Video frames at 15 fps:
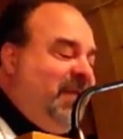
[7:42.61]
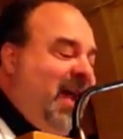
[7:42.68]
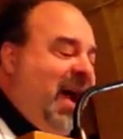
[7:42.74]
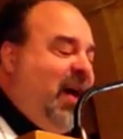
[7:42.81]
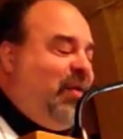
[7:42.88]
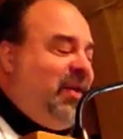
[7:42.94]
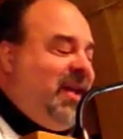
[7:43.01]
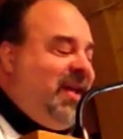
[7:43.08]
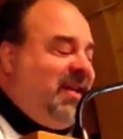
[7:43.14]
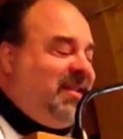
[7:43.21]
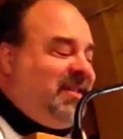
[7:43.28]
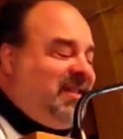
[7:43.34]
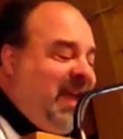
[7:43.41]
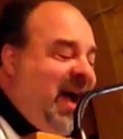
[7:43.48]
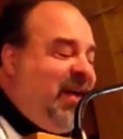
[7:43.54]
now he
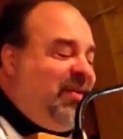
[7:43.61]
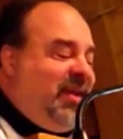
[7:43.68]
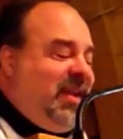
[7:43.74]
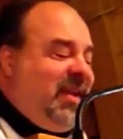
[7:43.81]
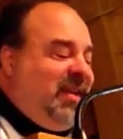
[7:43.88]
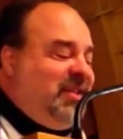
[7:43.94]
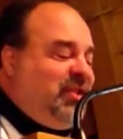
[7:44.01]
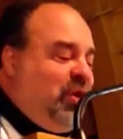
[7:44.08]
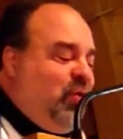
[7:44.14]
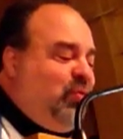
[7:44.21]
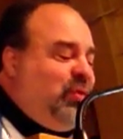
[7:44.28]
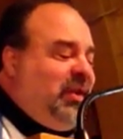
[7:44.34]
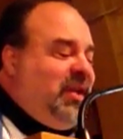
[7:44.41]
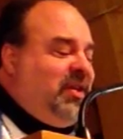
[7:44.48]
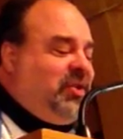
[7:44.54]
is doubting his
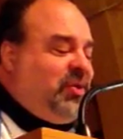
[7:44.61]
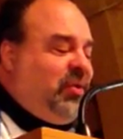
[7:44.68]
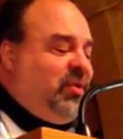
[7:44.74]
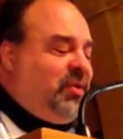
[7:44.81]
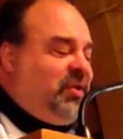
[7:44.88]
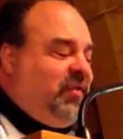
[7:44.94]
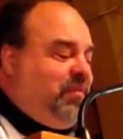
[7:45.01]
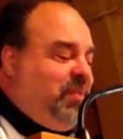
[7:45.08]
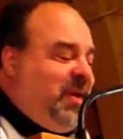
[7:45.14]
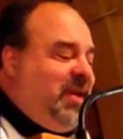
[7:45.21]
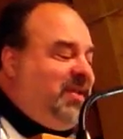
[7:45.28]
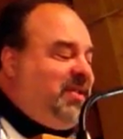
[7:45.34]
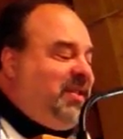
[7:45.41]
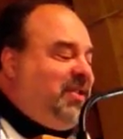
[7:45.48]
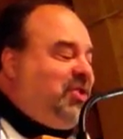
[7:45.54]
only source of
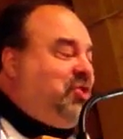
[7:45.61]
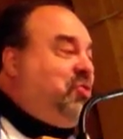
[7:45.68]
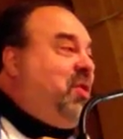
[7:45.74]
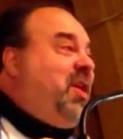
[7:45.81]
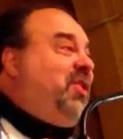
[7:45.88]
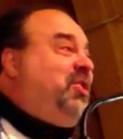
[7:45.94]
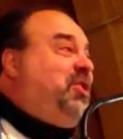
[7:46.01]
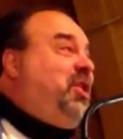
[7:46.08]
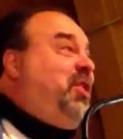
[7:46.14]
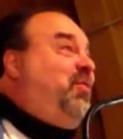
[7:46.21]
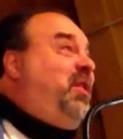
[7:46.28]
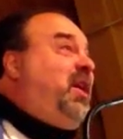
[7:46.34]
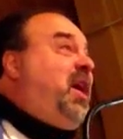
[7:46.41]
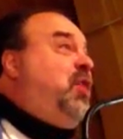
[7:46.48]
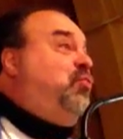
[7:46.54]
peace and strength
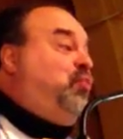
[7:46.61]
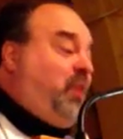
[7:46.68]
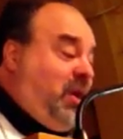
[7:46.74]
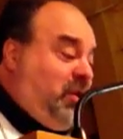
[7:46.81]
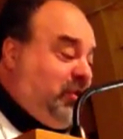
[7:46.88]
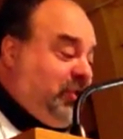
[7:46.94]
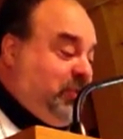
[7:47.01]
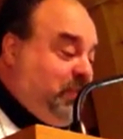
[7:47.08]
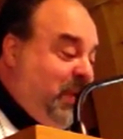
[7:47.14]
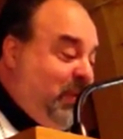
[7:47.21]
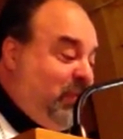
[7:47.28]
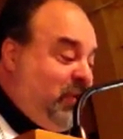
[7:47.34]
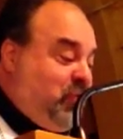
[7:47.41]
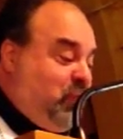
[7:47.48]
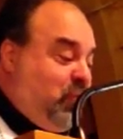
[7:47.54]
during a real
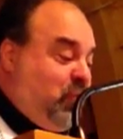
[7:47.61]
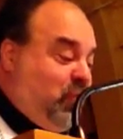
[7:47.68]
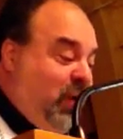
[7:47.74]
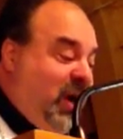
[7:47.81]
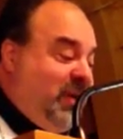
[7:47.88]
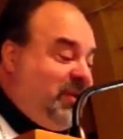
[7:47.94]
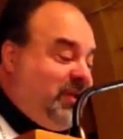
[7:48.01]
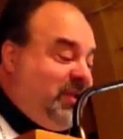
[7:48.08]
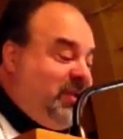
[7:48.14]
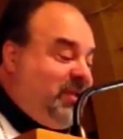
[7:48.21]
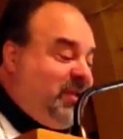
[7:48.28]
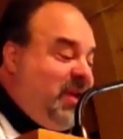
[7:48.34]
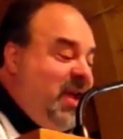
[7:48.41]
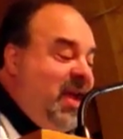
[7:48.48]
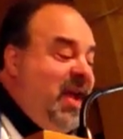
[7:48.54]
spiritual
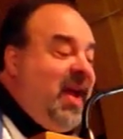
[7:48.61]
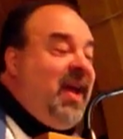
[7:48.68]
crisis.